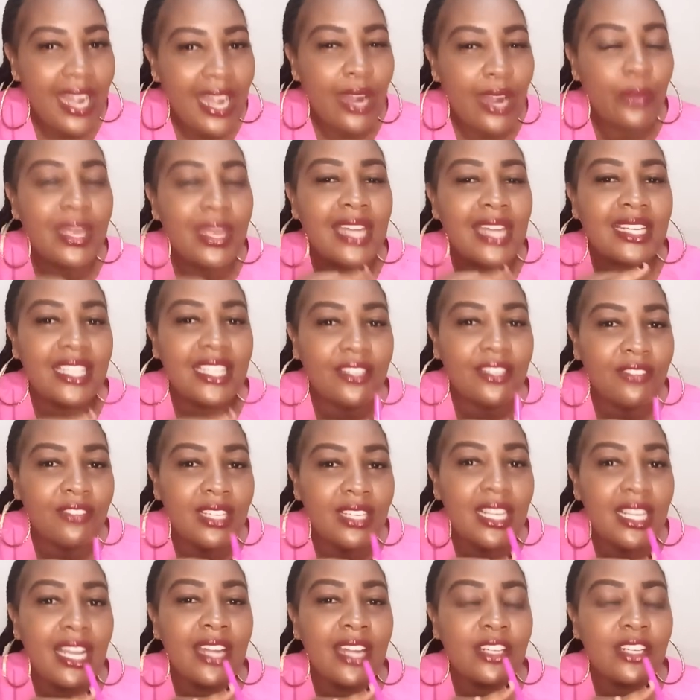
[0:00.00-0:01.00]
We are
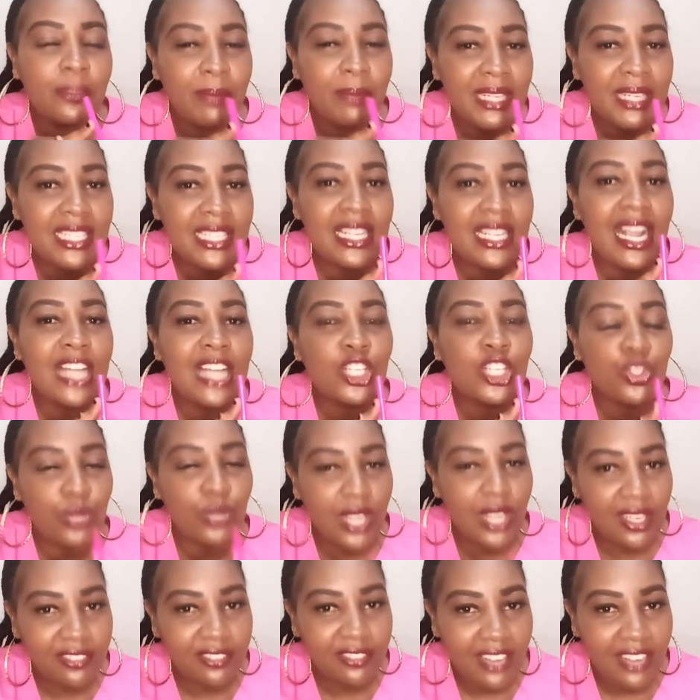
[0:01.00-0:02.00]
giving, repeating at
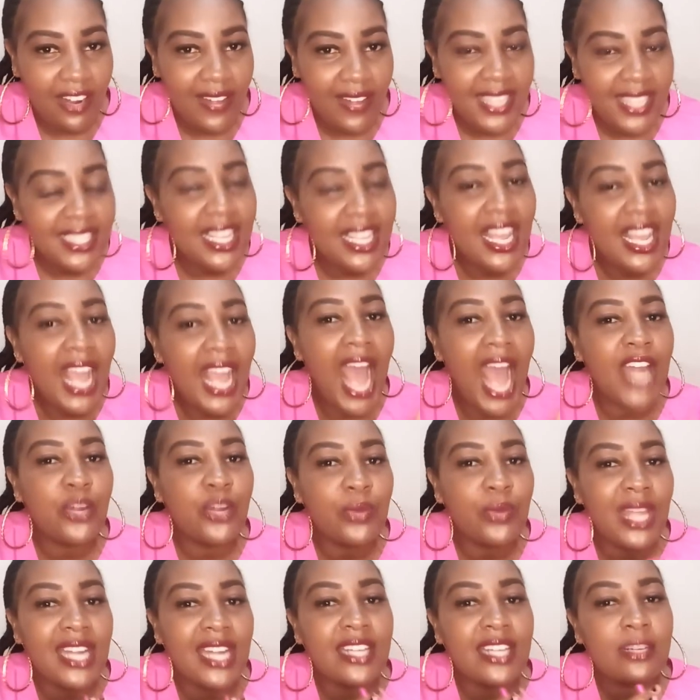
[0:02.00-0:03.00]
12 hours
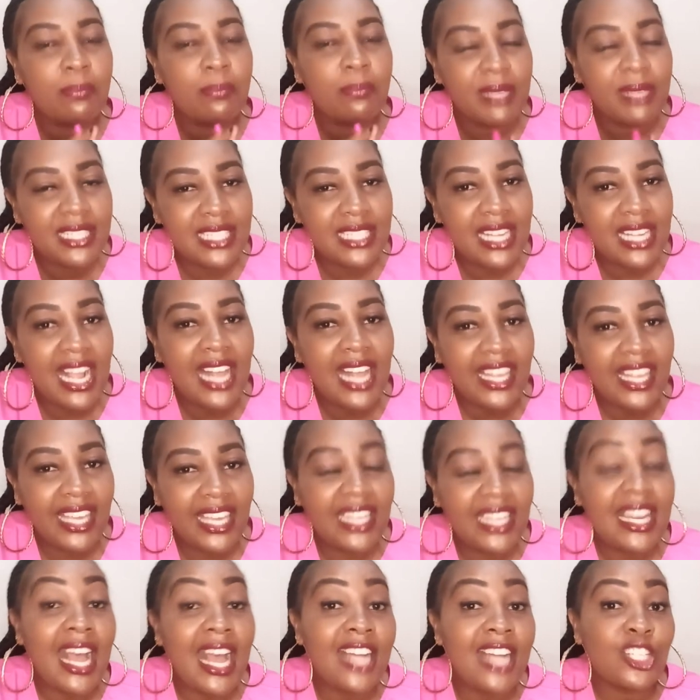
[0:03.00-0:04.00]
and we are repeating
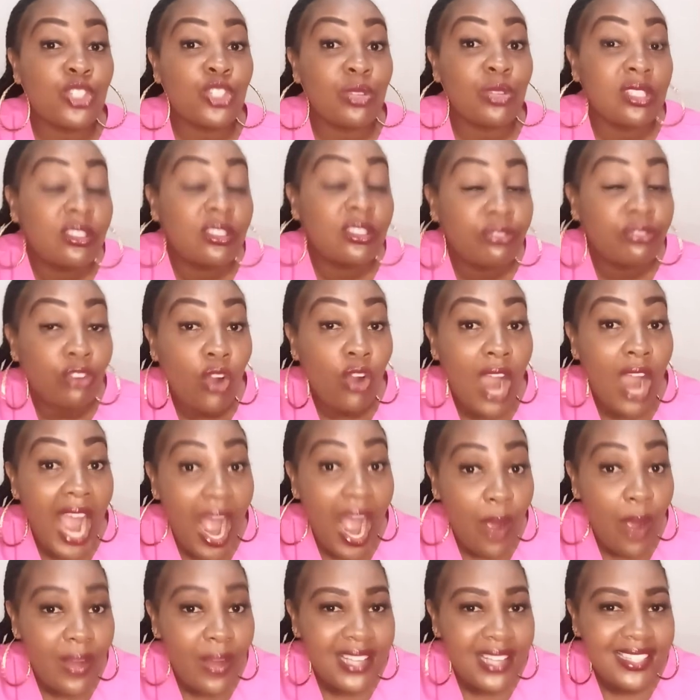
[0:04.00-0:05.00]
again at 24
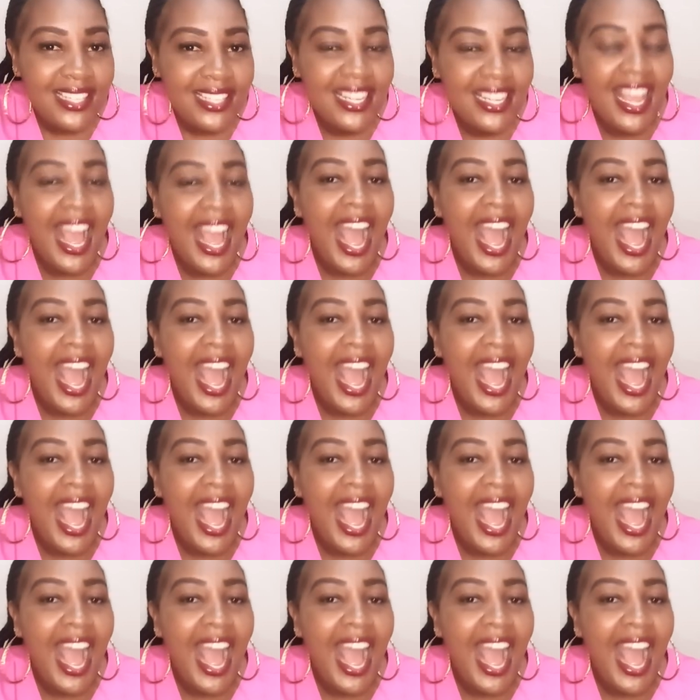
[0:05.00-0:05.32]
hours.